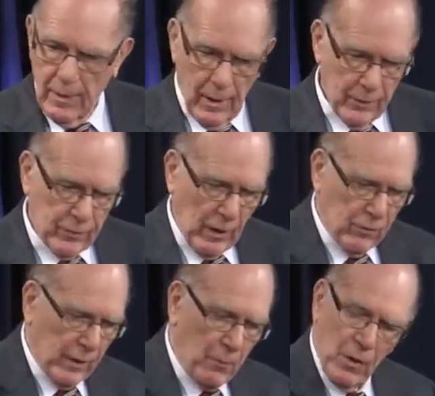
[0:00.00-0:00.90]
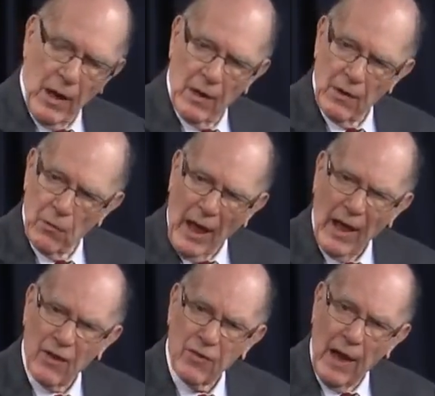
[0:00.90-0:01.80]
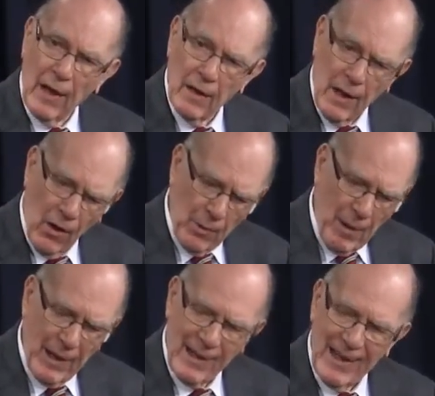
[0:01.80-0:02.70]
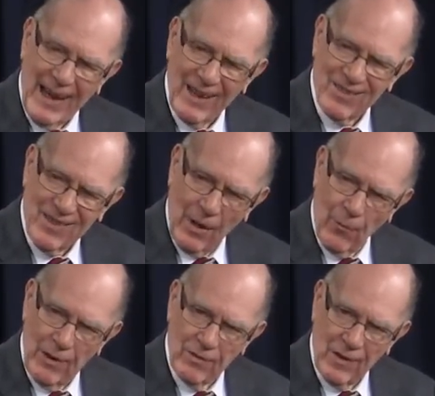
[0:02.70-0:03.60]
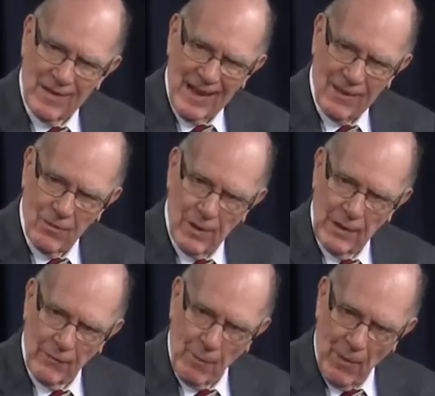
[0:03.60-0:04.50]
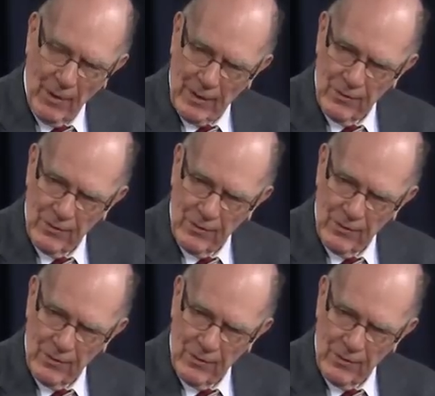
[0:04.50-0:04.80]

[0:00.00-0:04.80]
are such that it automatically accelerates the death rate of American